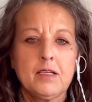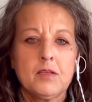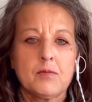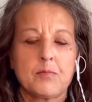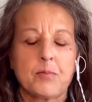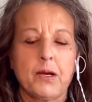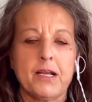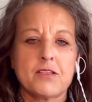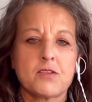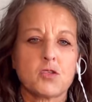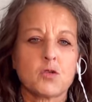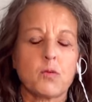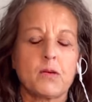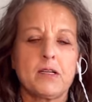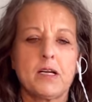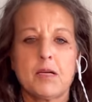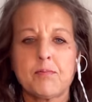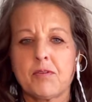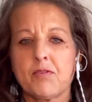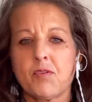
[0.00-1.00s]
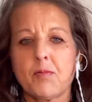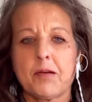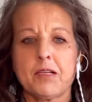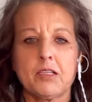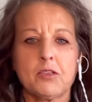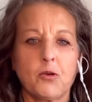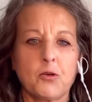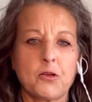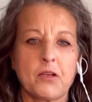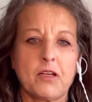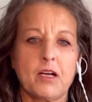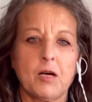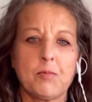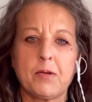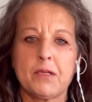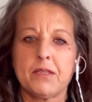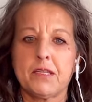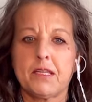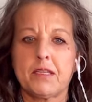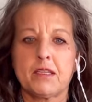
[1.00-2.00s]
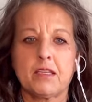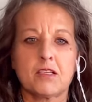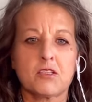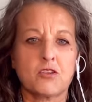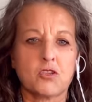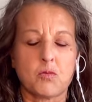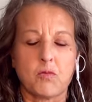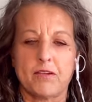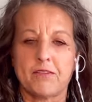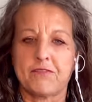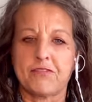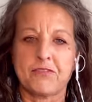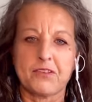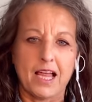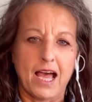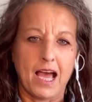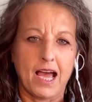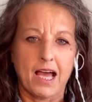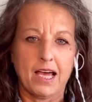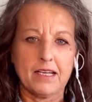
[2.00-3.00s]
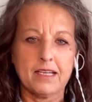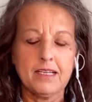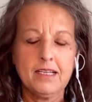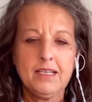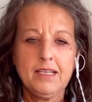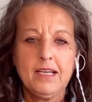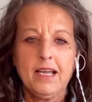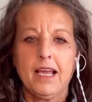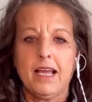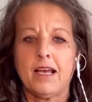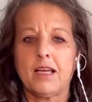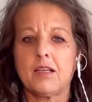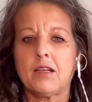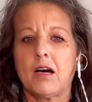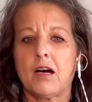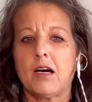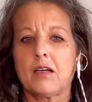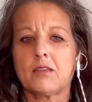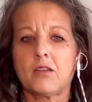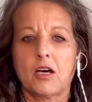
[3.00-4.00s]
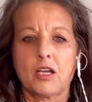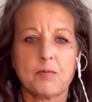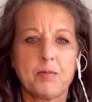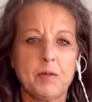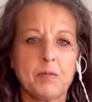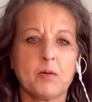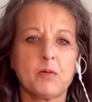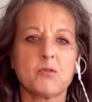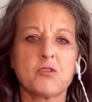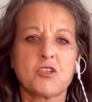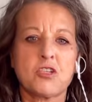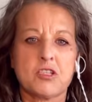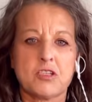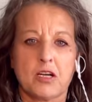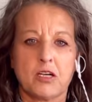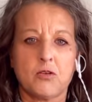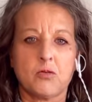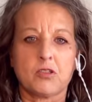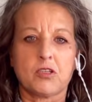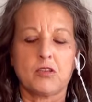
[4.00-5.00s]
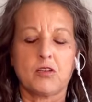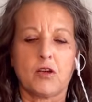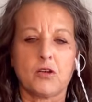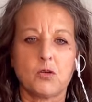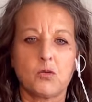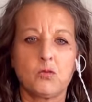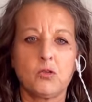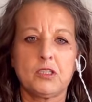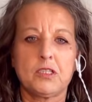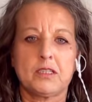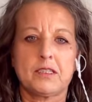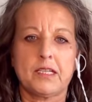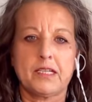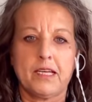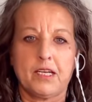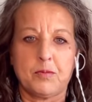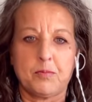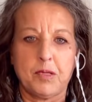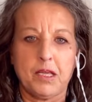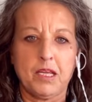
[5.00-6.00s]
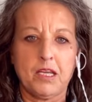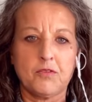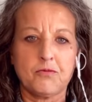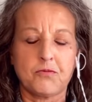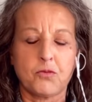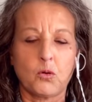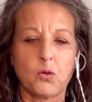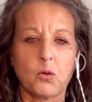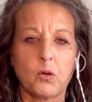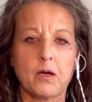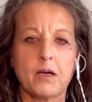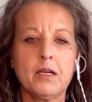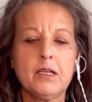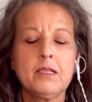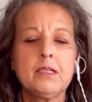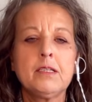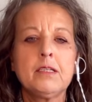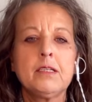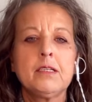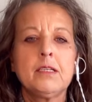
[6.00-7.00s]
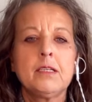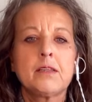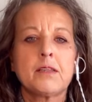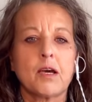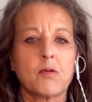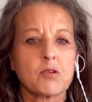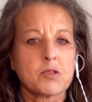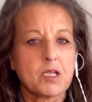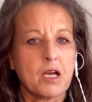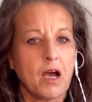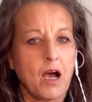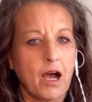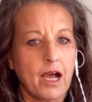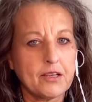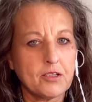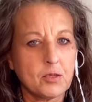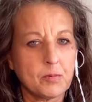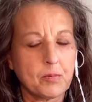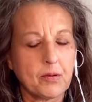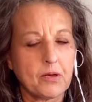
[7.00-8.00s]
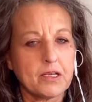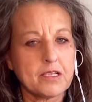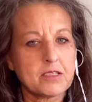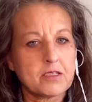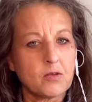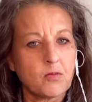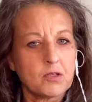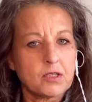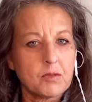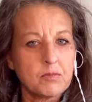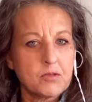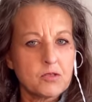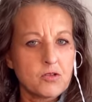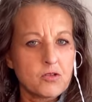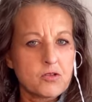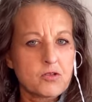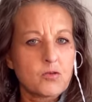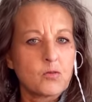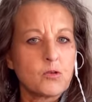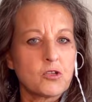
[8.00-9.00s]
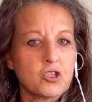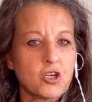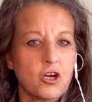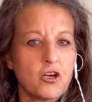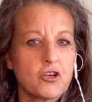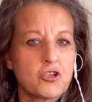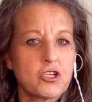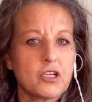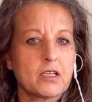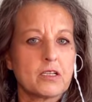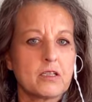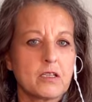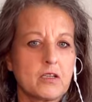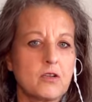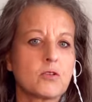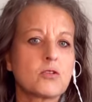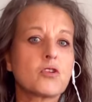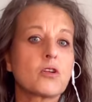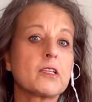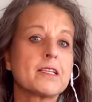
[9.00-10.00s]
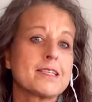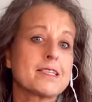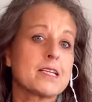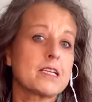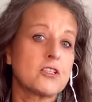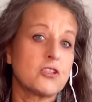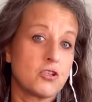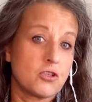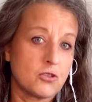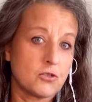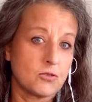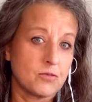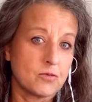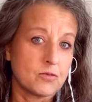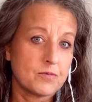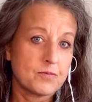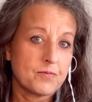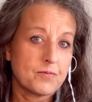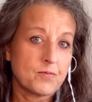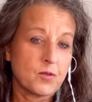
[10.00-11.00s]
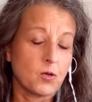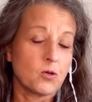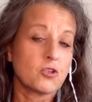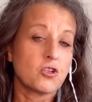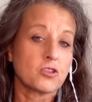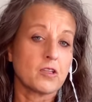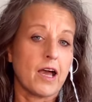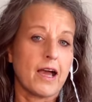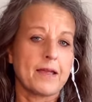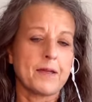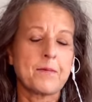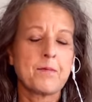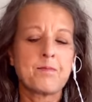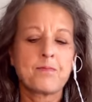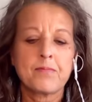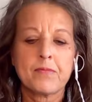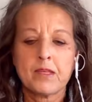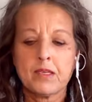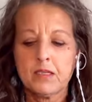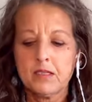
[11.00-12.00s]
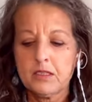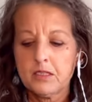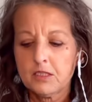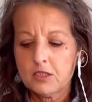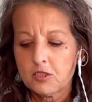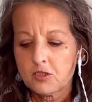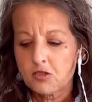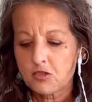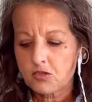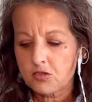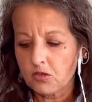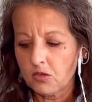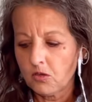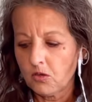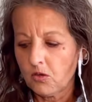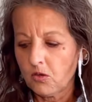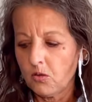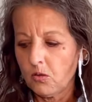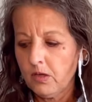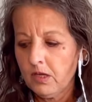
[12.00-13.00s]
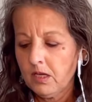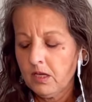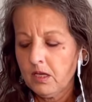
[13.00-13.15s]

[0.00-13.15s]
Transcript: prices went up, everybody loaded up, and then things just went flat. And a lot of people were stuck with a lot of wood that they had paid for that was a higher price than what the mills were charging, you know, so let's say June or July. So